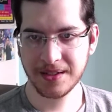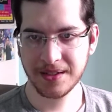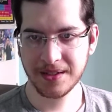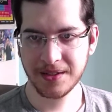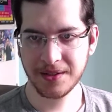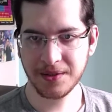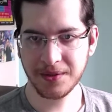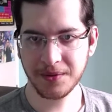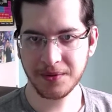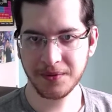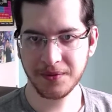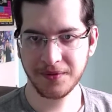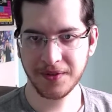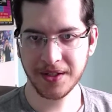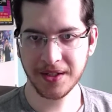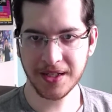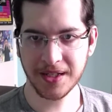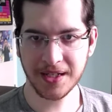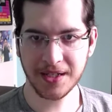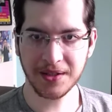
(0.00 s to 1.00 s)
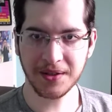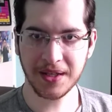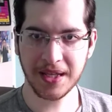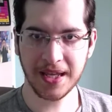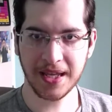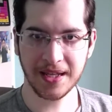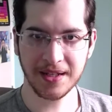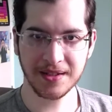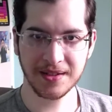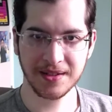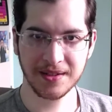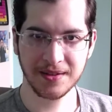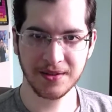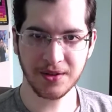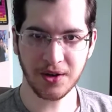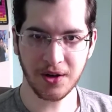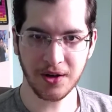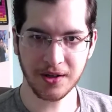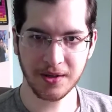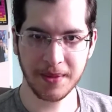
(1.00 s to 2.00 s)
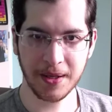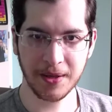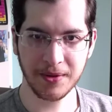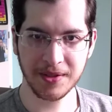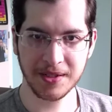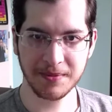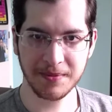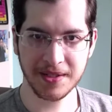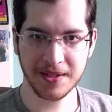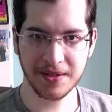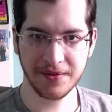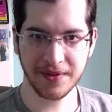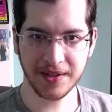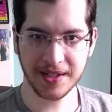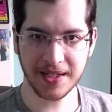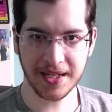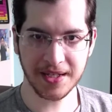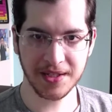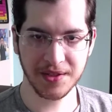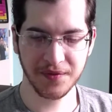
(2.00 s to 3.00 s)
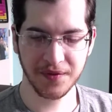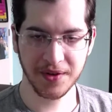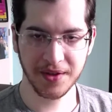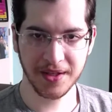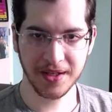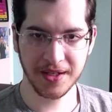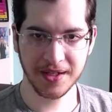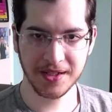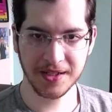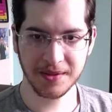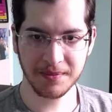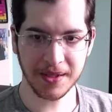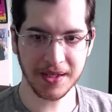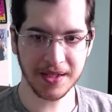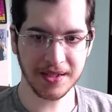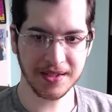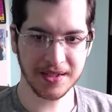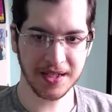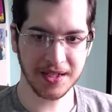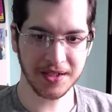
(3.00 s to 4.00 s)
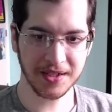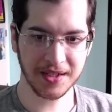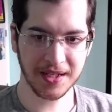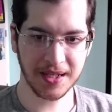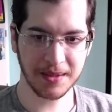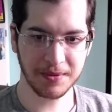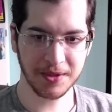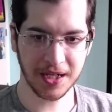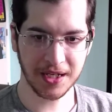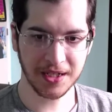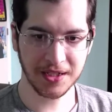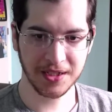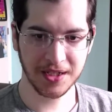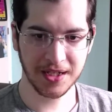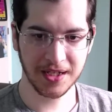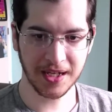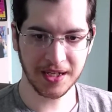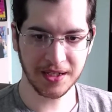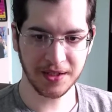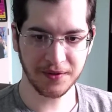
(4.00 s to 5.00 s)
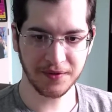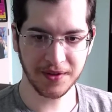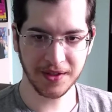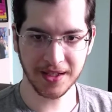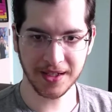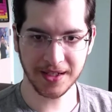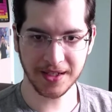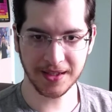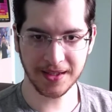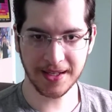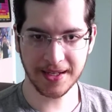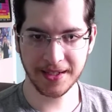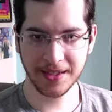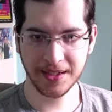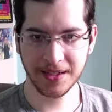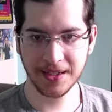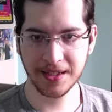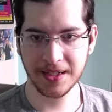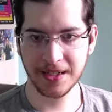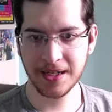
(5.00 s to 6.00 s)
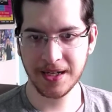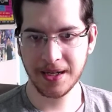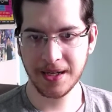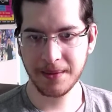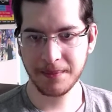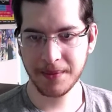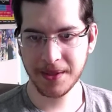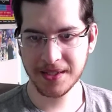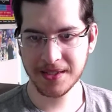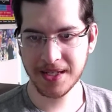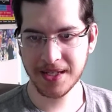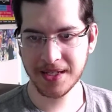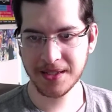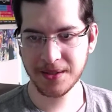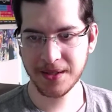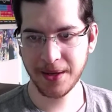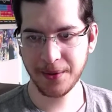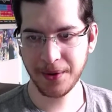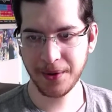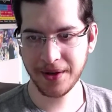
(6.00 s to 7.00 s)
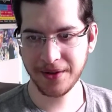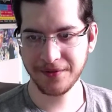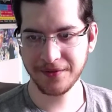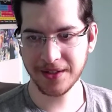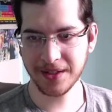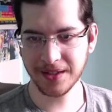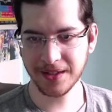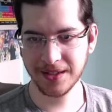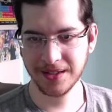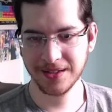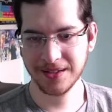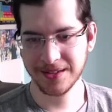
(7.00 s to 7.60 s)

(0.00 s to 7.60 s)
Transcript: you feel like you can't talk about specific dates for things because they just keep changing and you feel like a liar? Because that's how I feel.